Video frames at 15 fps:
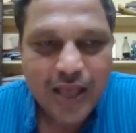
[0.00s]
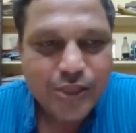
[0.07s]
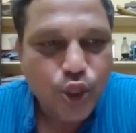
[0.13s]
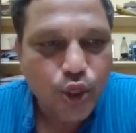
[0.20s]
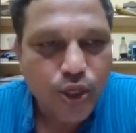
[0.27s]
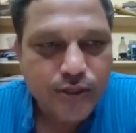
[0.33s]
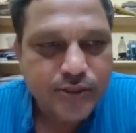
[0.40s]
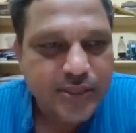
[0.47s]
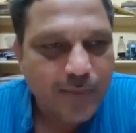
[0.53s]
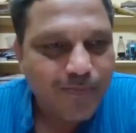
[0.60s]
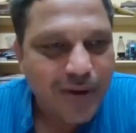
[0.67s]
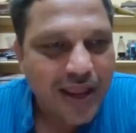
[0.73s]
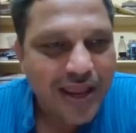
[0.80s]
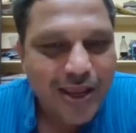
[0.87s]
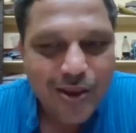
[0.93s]
So you
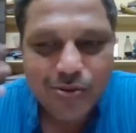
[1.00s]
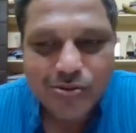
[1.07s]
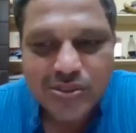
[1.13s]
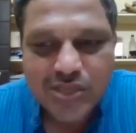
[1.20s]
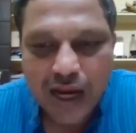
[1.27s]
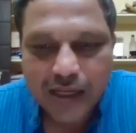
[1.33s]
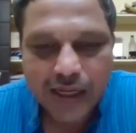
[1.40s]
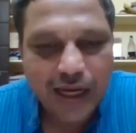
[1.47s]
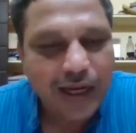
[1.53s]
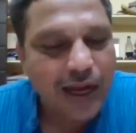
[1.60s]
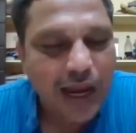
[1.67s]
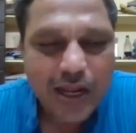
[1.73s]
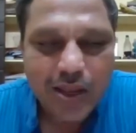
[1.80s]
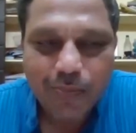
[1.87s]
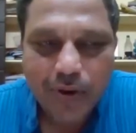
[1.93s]
simply use that.
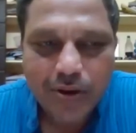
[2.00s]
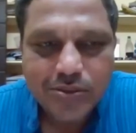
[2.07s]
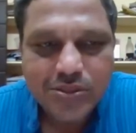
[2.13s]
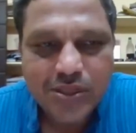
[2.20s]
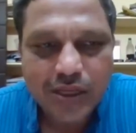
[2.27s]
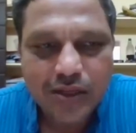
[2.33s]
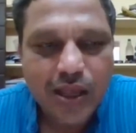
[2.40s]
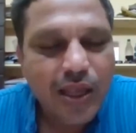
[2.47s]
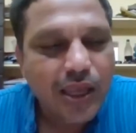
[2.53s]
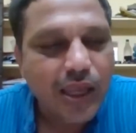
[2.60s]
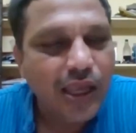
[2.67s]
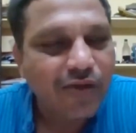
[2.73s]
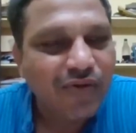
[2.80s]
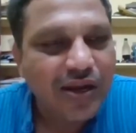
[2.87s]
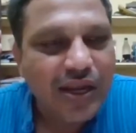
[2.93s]
Any person,
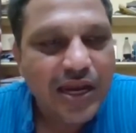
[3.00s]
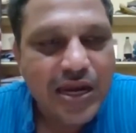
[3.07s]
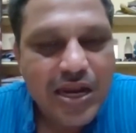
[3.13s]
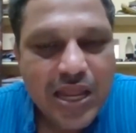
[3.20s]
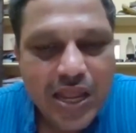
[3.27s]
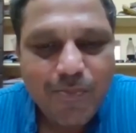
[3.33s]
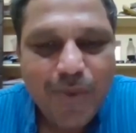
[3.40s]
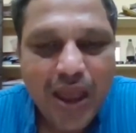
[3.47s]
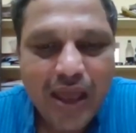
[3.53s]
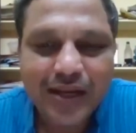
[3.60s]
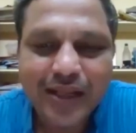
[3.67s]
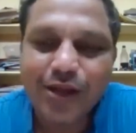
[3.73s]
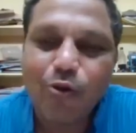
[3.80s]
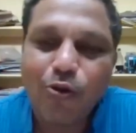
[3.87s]
even a layman,